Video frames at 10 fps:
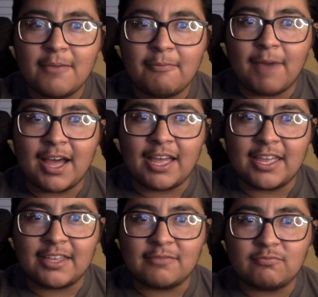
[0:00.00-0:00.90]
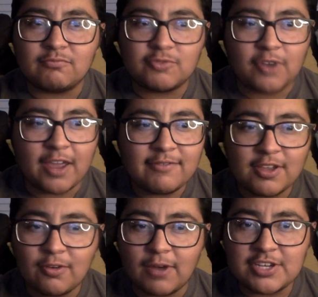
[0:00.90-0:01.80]
My
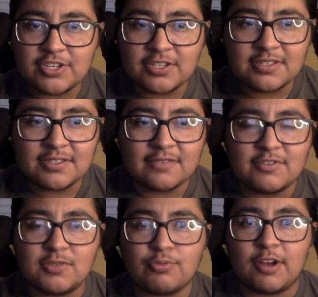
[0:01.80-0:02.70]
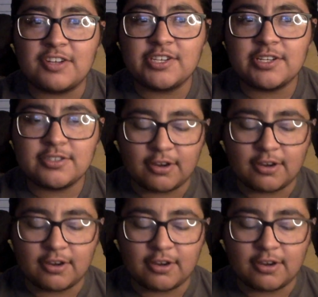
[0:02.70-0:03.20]
driving questions of this project